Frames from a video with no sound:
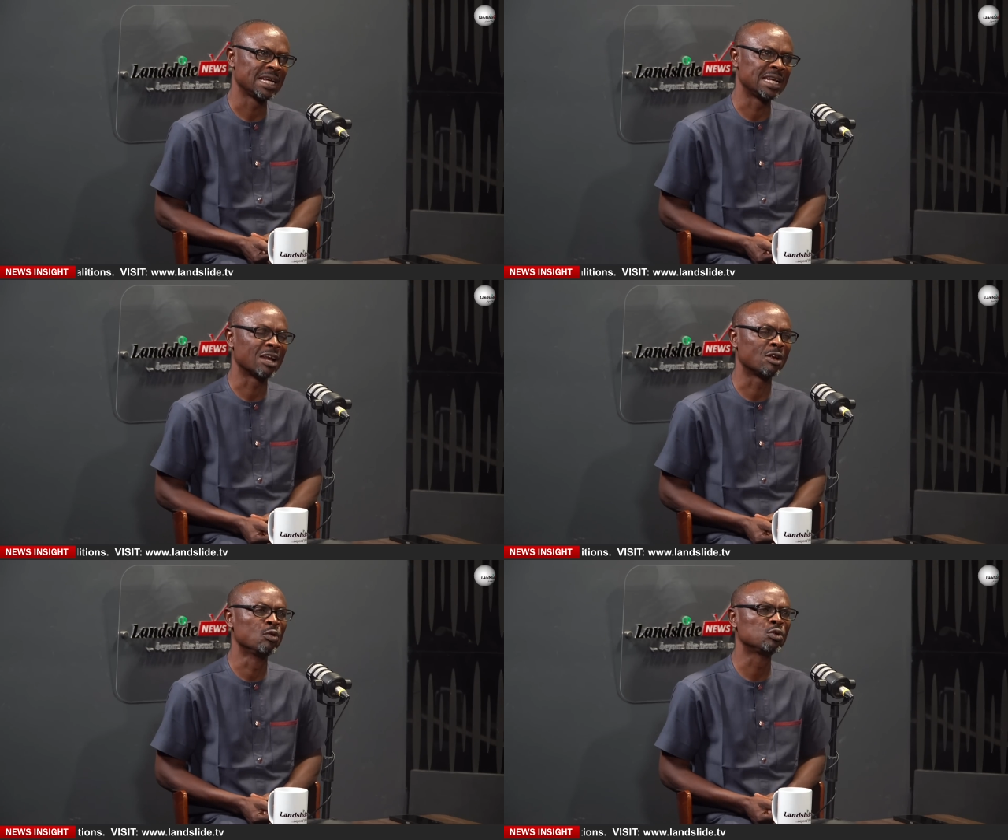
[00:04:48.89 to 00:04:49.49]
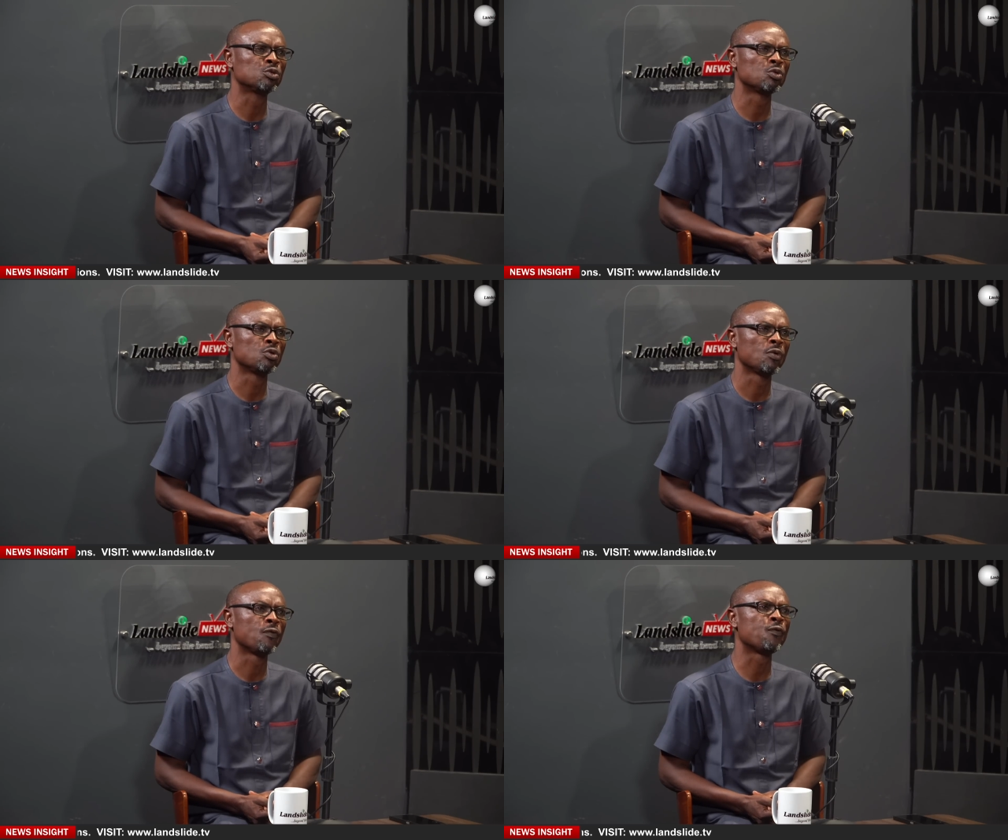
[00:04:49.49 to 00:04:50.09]
that looks
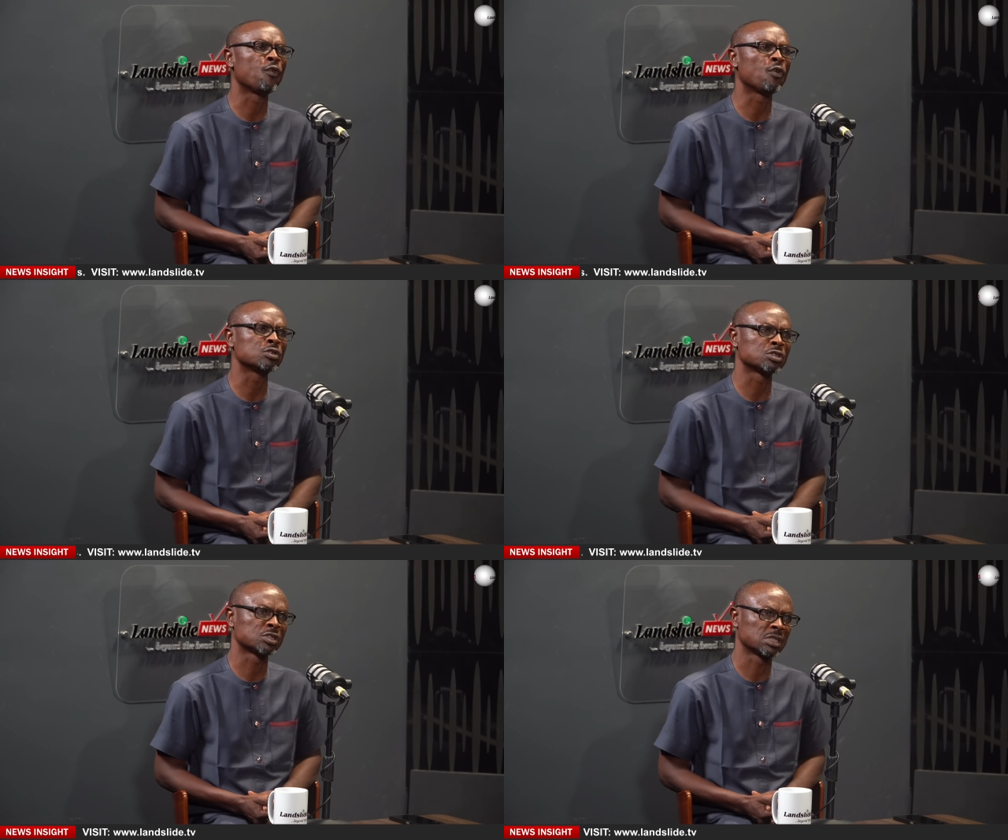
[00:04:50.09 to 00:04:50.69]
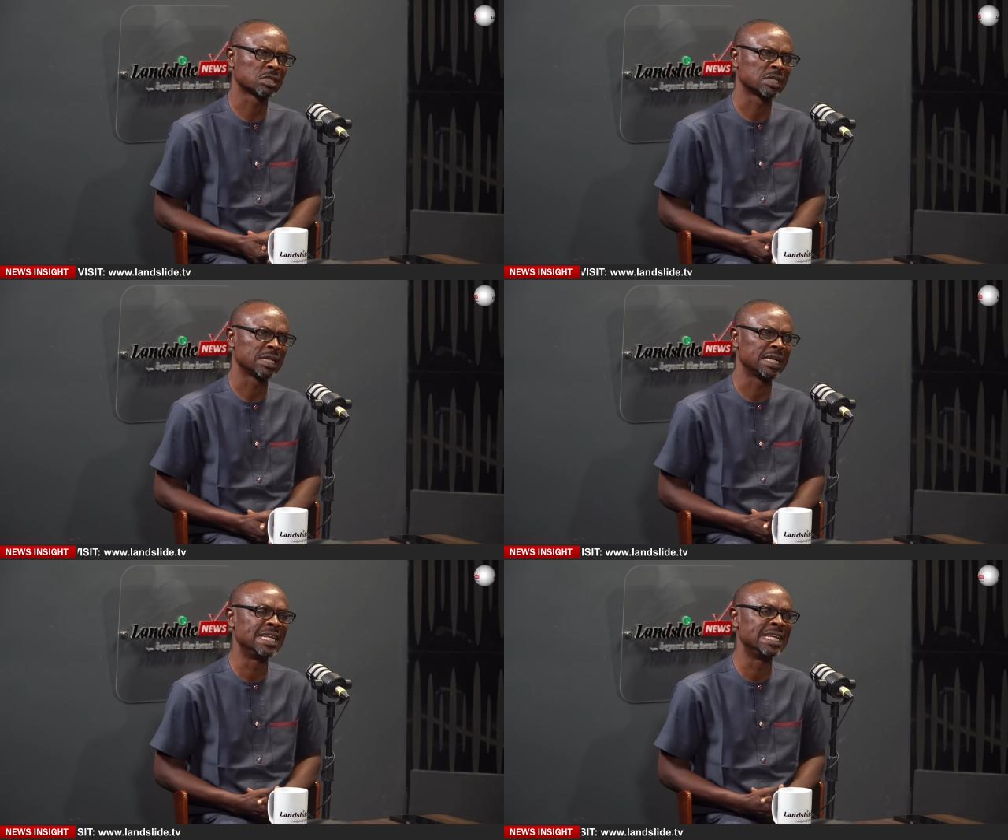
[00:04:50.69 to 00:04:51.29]
false
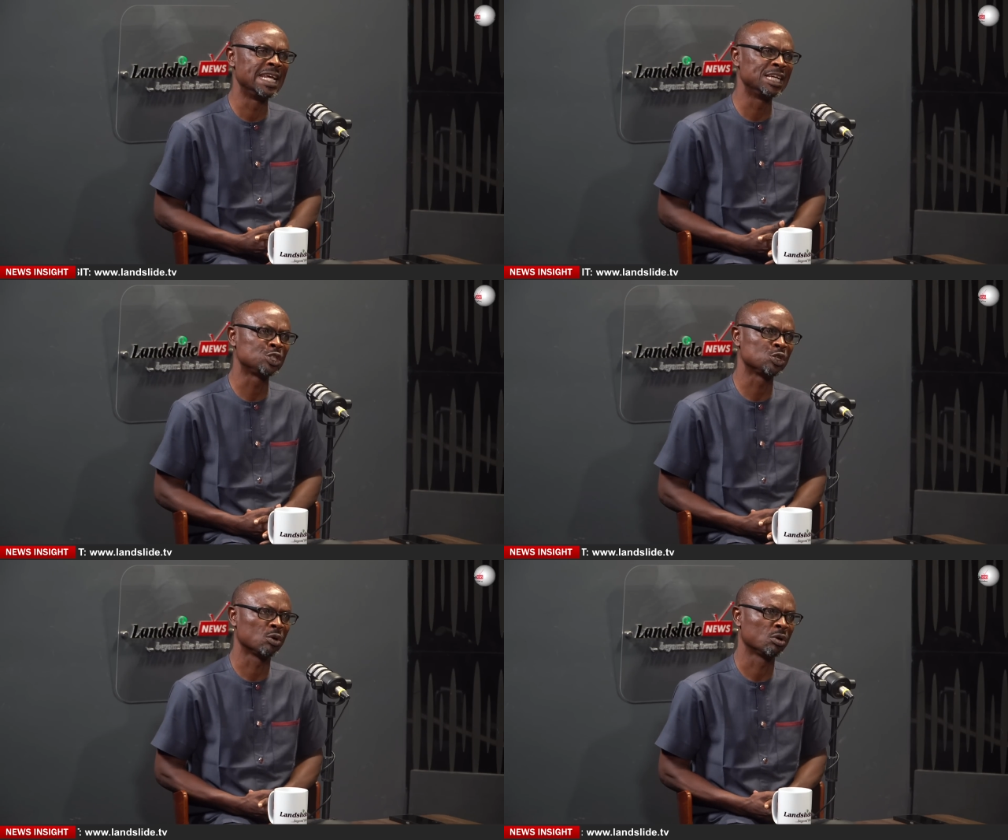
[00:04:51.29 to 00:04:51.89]
in nature,